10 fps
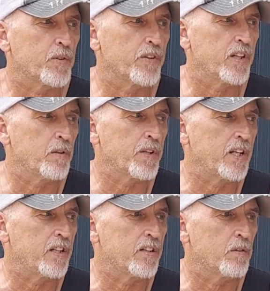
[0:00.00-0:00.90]
for them.
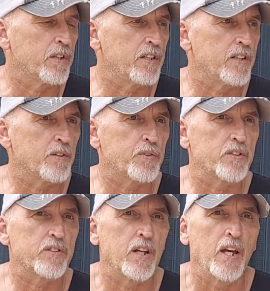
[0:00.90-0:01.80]
They didn't know any
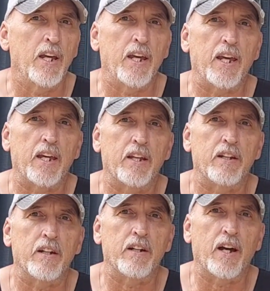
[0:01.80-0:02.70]
difference.
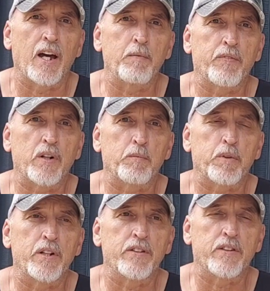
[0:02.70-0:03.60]
And I'm very
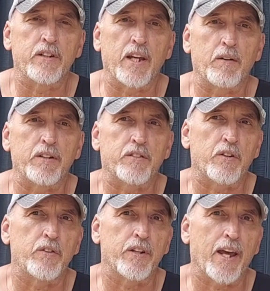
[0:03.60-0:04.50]
pleased in how it
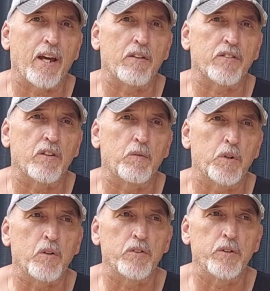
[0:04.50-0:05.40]
turned out. So
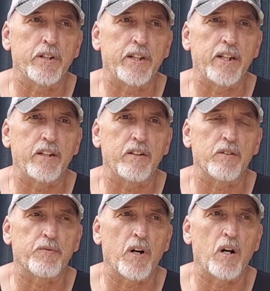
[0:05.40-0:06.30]
we're going to do it again in
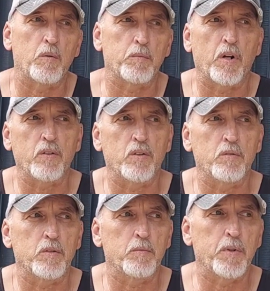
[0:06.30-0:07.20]
the fall. We're probably
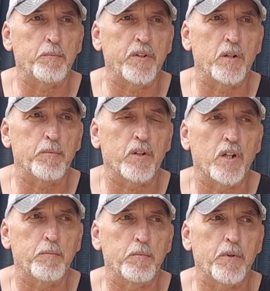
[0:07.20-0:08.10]
going to bump it up a
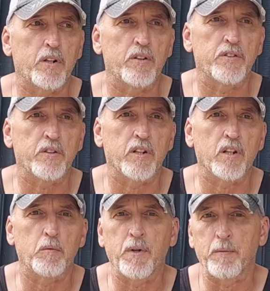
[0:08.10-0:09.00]
couple birds and
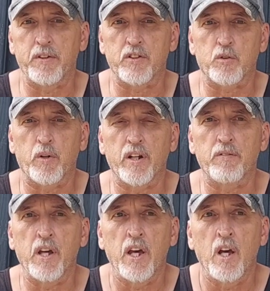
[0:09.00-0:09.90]
go maybe to
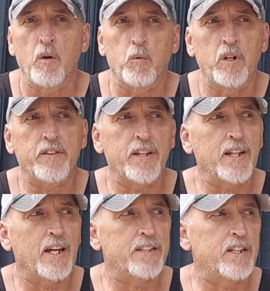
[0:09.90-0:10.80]
12. One
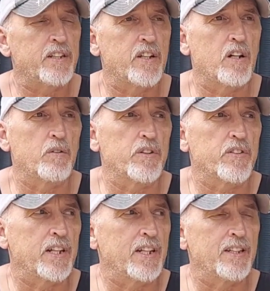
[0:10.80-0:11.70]
thing I did
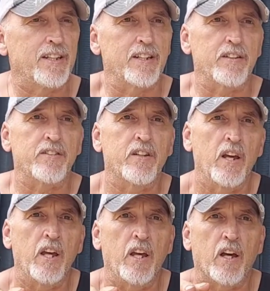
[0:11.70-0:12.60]
notice in this,
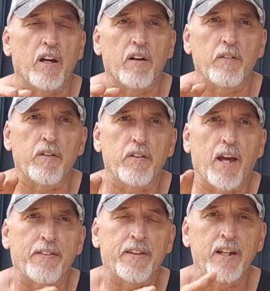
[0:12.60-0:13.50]
I
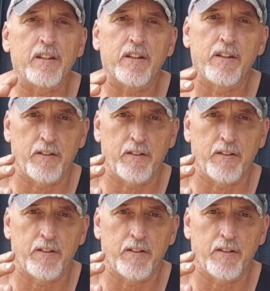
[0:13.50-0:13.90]
think